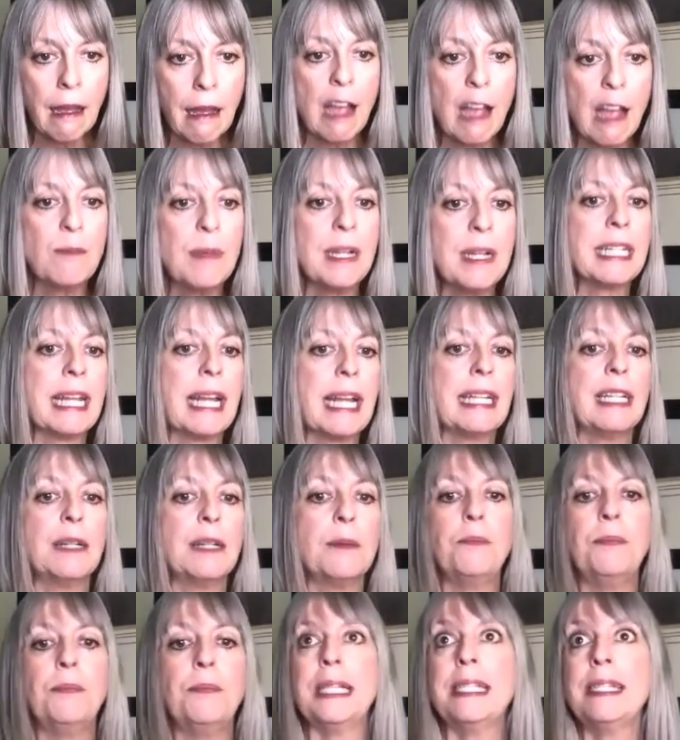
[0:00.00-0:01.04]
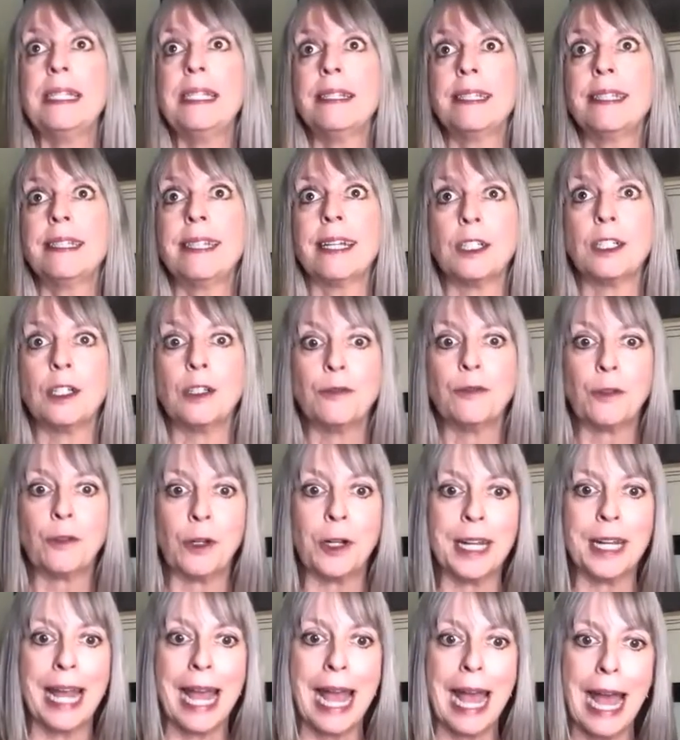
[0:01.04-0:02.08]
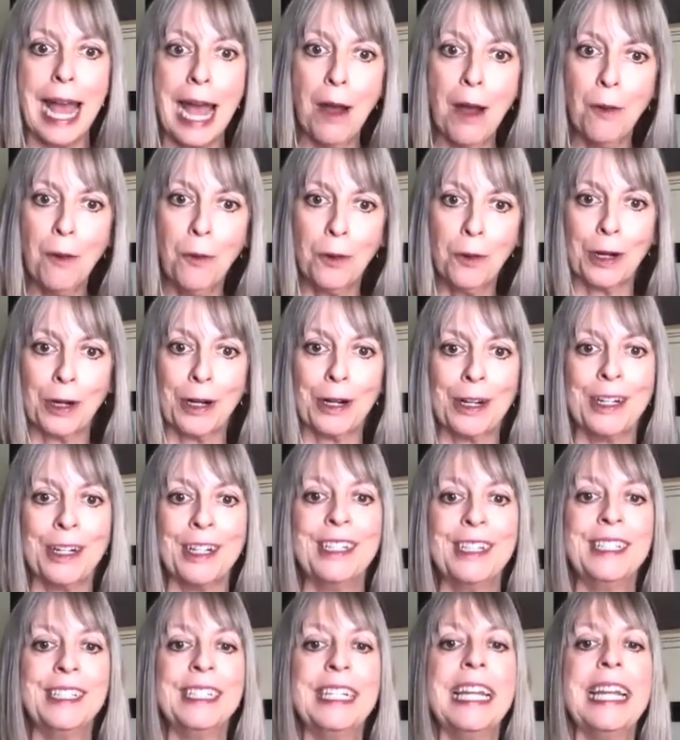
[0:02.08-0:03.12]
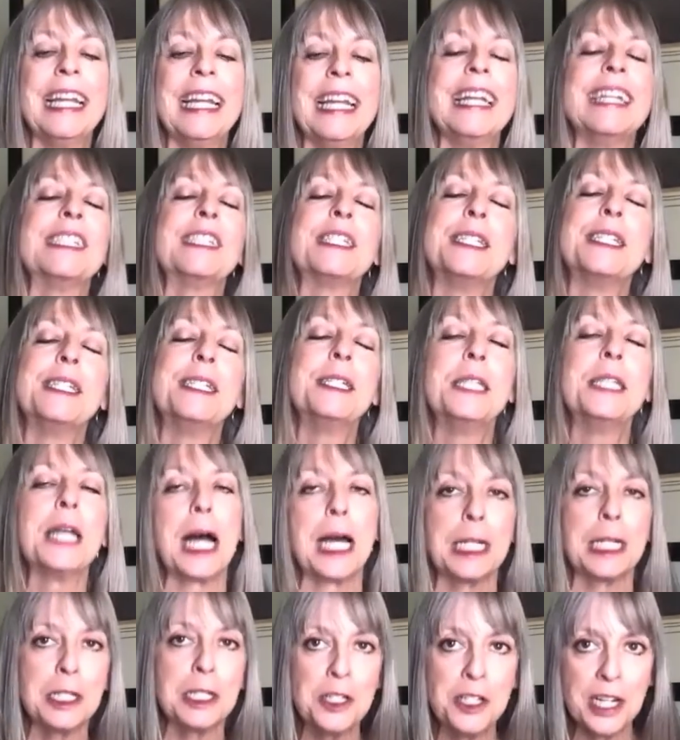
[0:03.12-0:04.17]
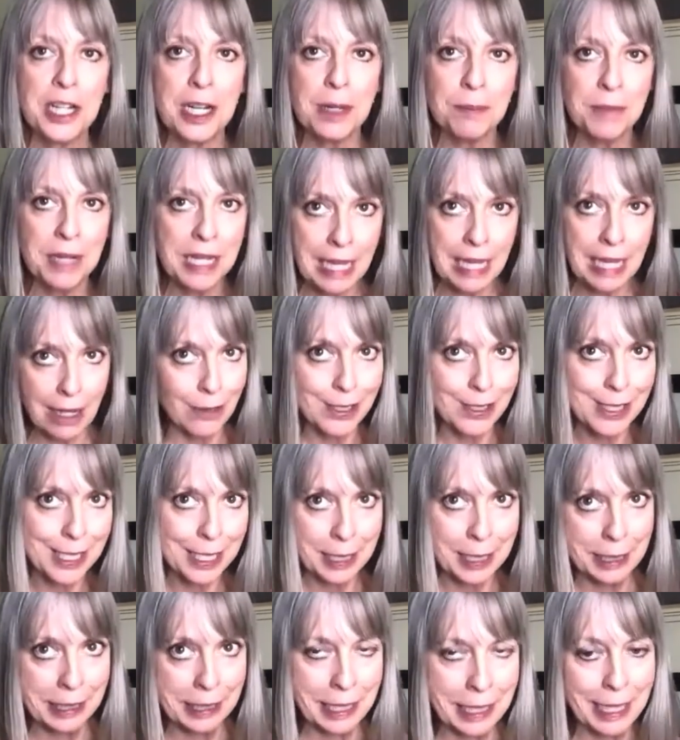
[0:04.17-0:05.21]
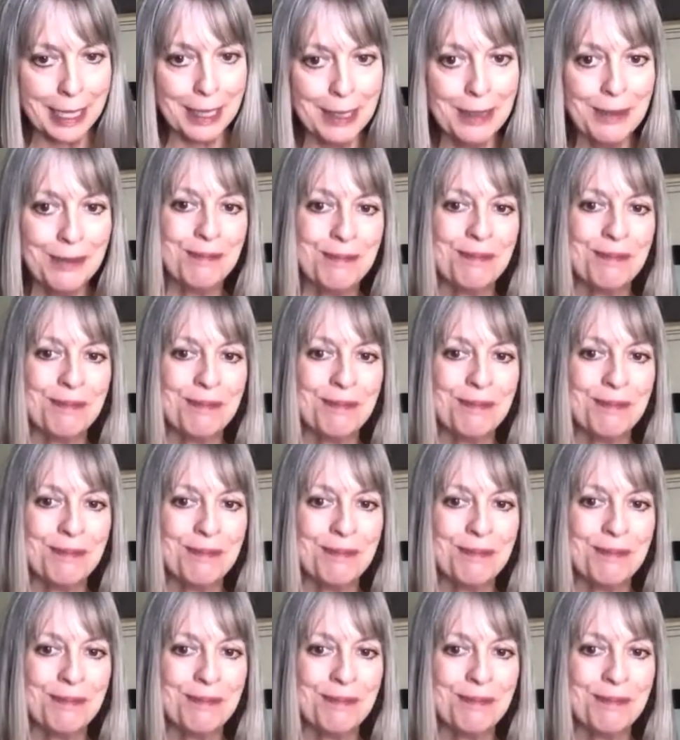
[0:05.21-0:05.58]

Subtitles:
I've been getting a busy signal for an hour. It's Donna Jean Makowski again.